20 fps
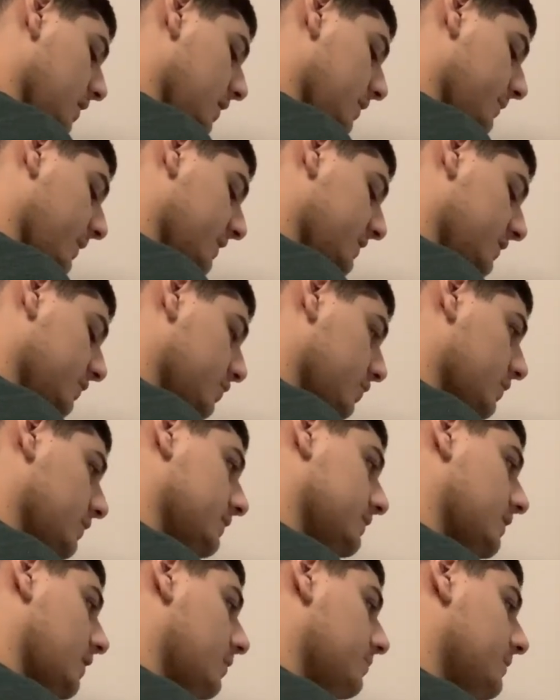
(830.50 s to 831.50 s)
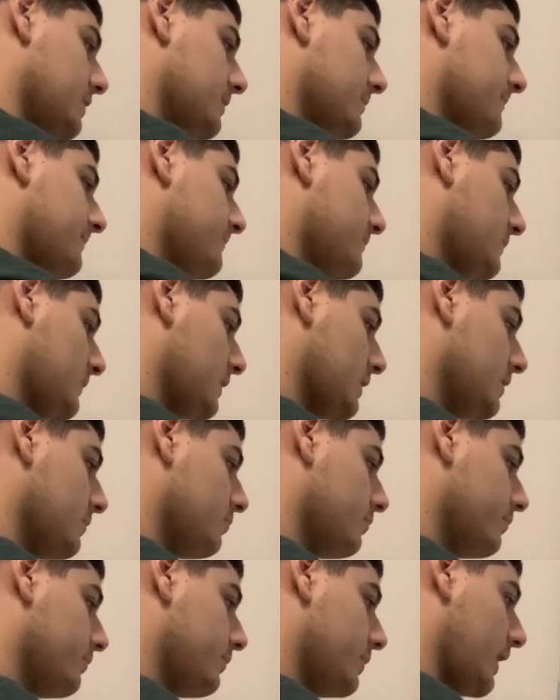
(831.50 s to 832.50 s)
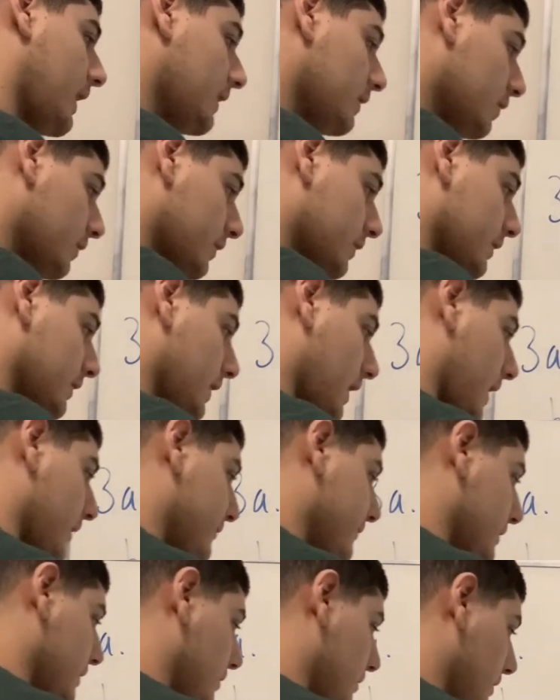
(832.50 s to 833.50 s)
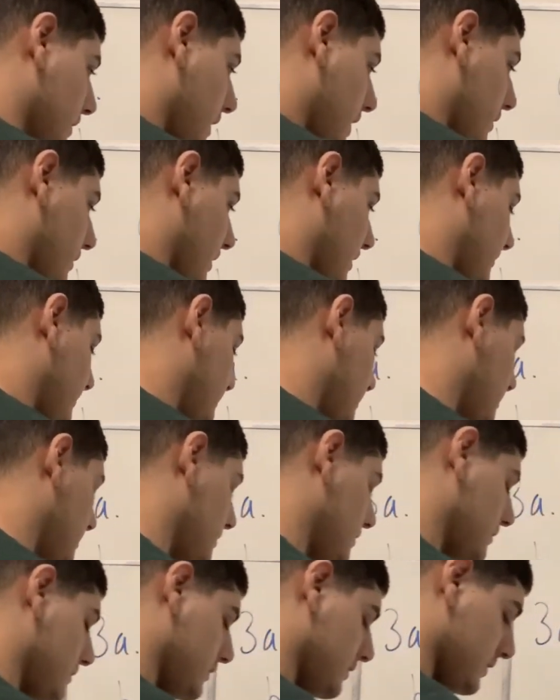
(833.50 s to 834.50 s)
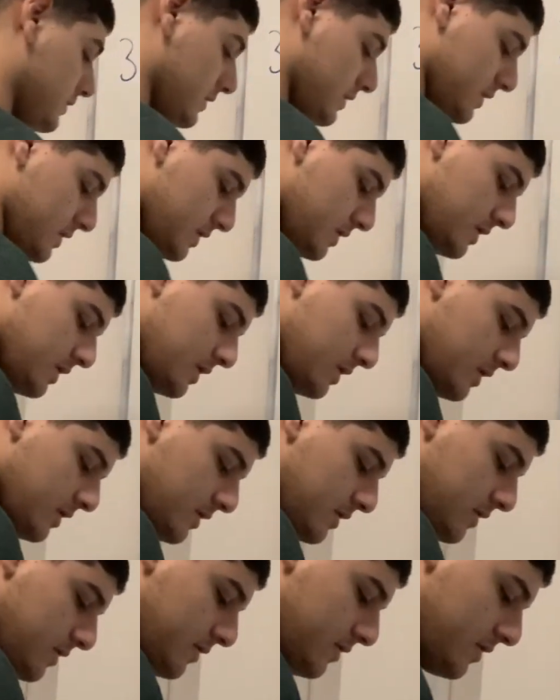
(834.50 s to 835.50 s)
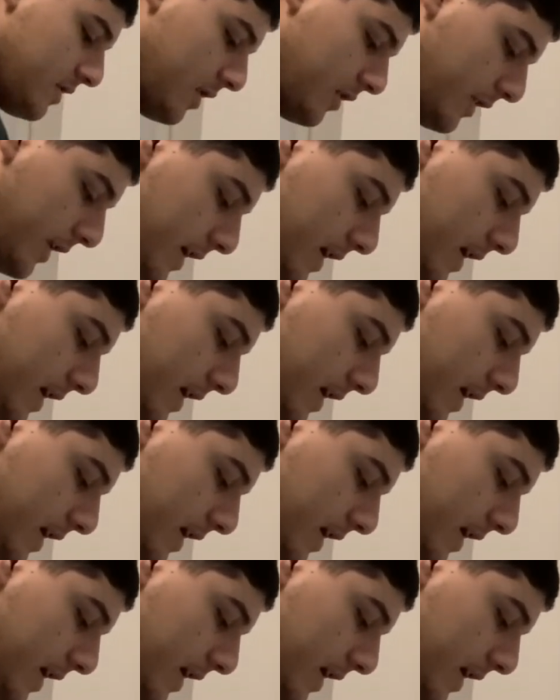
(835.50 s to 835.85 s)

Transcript: my teacher didn't tell me. But I learned it, I figured it out after. Okay,